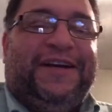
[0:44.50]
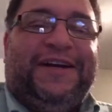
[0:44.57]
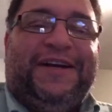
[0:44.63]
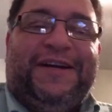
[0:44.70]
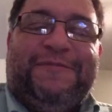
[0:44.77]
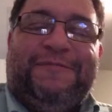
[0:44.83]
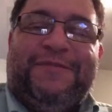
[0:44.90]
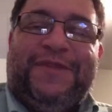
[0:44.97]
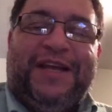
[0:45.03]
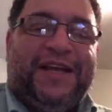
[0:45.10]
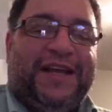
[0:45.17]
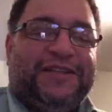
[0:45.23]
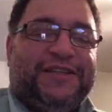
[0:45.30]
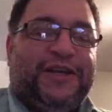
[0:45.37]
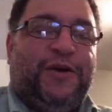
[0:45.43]

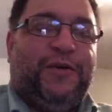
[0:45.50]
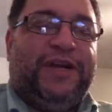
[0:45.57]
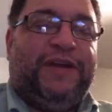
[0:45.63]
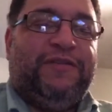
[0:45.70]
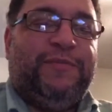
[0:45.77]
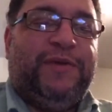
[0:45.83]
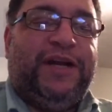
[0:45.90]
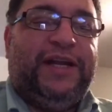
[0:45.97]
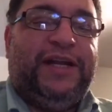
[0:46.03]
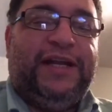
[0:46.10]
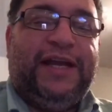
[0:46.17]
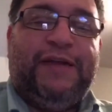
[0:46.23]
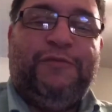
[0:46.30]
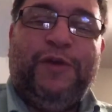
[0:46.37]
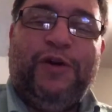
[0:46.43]
How's it going,
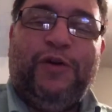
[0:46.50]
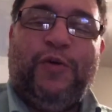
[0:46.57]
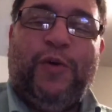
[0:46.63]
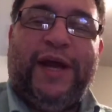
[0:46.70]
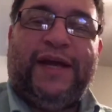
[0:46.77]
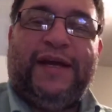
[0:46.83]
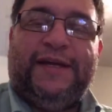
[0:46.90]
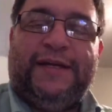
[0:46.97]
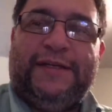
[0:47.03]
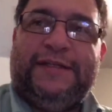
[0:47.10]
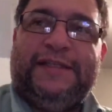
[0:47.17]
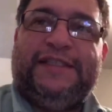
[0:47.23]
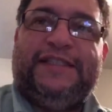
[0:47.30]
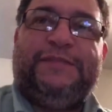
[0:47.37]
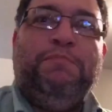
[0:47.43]
everybody? Hey, real quick,
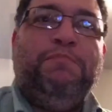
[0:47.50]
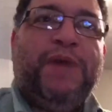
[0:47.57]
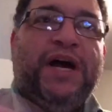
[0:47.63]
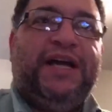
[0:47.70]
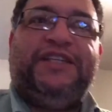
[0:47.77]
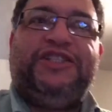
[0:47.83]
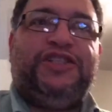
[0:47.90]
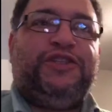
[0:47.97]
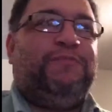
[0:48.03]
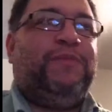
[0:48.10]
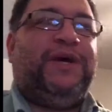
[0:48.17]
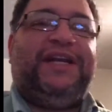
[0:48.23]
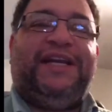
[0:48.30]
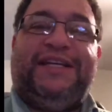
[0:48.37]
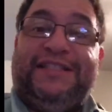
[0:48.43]
it's
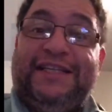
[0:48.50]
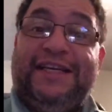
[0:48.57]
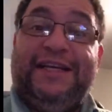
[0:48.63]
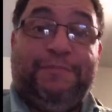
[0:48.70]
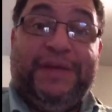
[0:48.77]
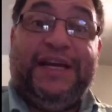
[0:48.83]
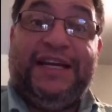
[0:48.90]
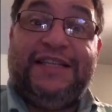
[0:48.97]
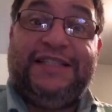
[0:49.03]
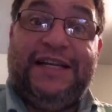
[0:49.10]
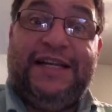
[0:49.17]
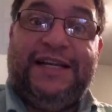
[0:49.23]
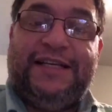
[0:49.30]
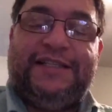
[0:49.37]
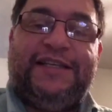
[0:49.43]
Monday. See, because
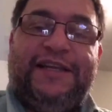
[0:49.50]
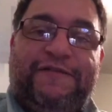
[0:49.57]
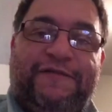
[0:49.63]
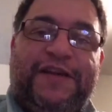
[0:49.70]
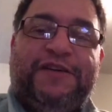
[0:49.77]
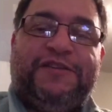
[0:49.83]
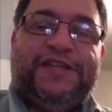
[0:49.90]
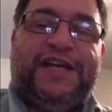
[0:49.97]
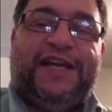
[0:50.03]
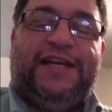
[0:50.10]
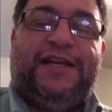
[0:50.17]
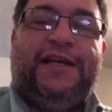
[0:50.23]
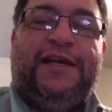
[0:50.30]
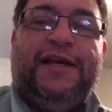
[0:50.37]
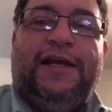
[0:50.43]
it is, it feels
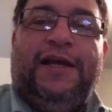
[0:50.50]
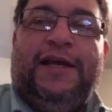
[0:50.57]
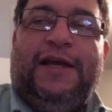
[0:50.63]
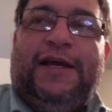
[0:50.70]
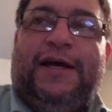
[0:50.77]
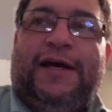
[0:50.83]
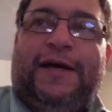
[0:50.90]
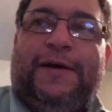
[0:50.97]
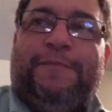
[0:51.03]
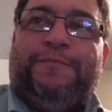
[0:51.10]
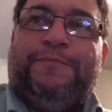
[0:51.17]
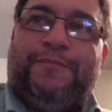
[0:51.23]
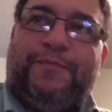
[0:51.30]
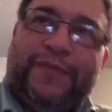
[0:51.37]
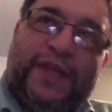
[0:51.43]
like it.
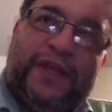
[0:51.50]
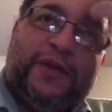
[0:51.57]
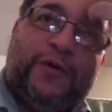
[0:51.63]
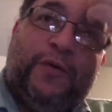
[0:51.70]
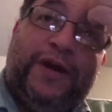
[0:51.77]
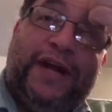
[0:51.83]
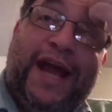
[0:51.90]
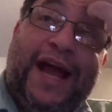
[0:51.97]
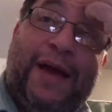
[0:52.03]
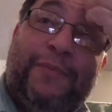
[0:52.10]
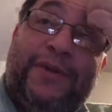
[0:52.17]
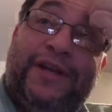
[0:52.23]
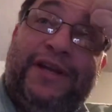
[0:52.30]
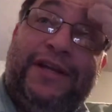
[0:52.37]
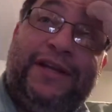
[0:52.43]
What
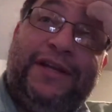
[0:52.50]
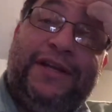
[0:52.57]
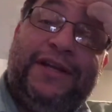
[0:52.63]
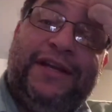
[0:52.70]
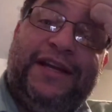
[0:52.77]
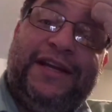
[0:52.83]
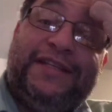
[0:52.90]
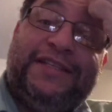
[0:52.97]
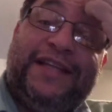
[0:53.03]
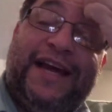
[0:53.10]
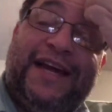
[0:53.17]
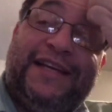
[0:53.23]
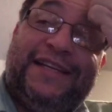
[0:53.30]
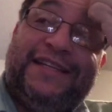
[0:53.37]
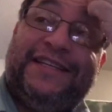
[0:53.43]
happened is
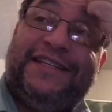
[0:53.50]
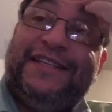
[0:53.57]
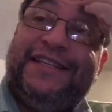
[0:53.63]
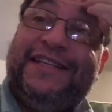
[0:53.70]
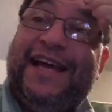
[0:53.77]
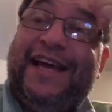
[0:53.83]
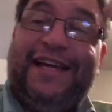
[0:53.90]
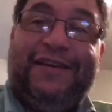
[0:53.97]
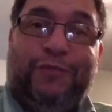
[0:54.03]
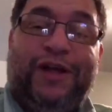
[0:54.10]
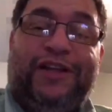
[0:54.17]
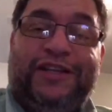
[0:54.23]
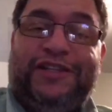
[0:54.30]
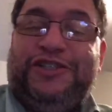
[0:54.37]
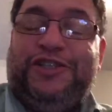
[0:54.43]
that today,
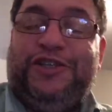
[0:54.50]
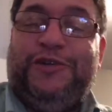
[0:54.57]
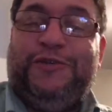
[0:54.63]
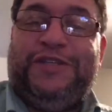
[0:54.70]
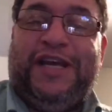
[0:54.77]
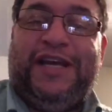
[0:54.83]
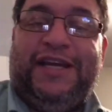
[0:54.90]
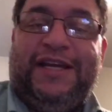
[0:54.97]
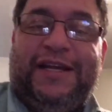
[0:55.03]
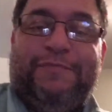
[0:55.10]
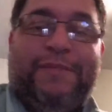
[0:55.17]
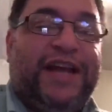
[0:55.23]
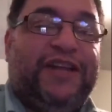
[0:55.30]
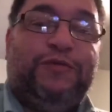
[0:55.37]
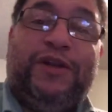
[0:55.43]
well, it's Tuesday, and
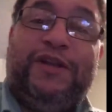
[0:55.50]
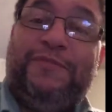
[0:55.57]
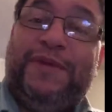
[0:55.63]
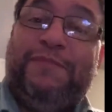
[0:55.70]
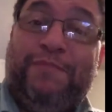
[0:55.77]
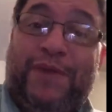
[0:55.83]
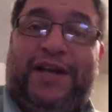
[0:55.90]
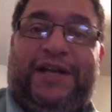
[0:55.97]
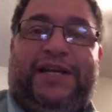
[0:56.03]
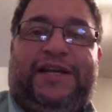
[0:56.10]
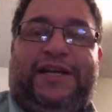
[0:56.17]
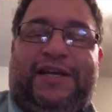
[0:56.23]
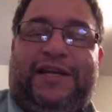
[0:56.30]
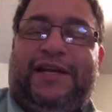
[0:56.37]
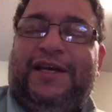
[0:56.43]
it might as well have been
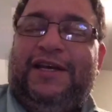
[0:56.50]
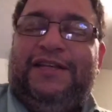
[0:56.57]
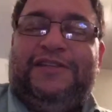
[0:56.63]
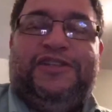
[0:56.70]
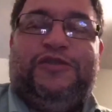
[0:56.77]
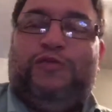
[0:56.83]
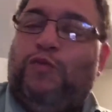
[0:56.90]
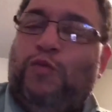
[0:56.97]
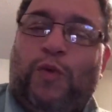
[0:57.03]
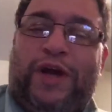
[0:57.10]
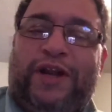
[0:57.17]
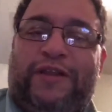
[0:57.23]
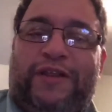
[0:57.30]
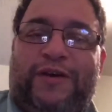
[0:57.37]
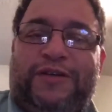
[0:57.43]
Monday. Just
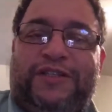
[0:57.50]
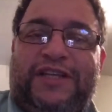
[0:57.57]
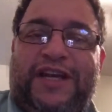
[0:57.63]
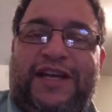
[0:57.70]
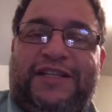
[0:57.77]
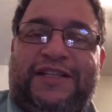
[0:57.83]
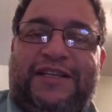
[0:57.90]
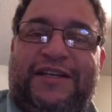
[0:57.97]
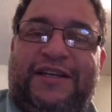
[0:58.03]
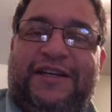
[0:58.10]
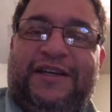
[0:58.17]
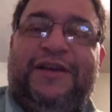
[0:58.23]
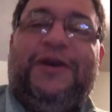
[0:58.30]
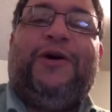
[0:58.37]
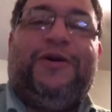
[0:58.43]
one of those days.
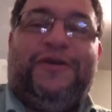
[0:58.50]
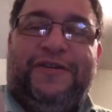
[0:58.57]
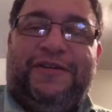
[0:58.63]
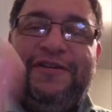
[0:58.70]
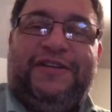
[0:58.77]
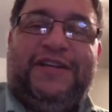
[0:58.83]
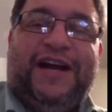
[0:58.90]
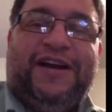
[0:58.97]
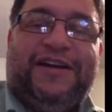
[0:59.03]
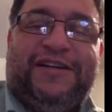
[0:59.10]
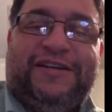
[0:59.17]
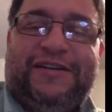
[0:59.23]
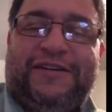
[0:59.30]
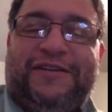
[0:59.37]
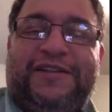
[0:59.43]
Oh, danke.